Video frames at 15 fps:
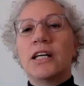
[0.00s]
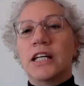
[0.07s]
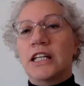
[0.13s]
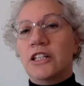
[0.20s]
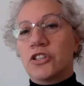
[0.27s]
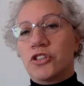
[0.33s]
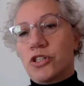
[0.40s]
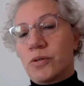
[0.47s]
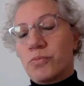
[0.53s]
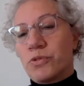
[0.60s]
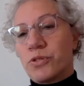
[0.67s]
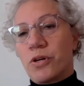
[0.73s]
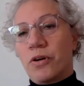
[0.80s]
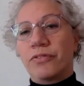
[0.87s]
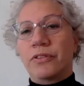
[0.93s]
in
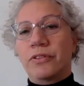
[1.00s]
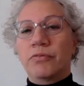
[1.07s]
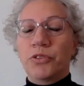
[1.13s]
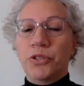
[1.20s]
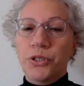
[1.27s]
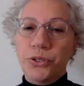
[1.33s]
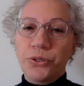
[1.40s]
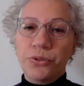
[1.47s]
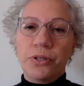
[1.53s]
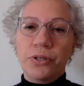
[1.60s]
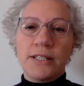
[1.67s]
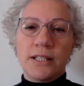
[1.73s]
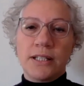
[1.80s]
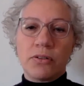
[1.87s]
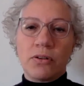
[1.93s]
terms of you
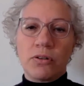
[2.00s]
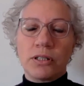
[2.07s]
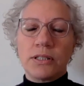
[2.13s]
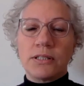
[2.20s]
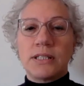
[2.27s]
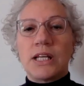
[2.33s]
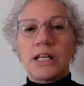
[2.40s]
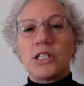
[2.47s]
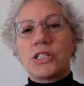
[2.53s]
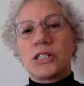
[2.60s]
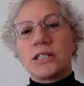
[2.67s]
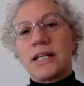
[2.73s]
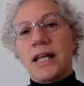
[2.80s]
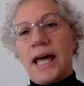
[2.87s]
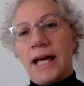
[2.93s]
as an
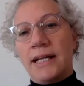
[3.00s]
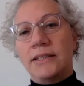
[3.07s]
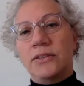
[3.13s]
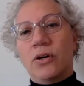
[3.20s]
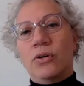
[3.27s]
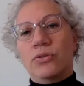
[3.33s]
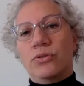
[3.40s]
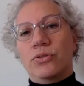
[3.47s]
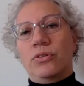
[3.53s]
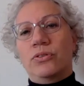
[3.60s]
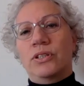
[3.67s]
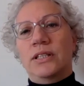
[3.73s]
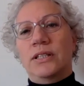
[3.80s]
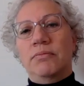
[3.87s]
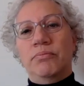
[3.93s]
organization and also
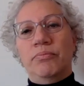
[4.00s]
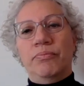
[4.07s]
the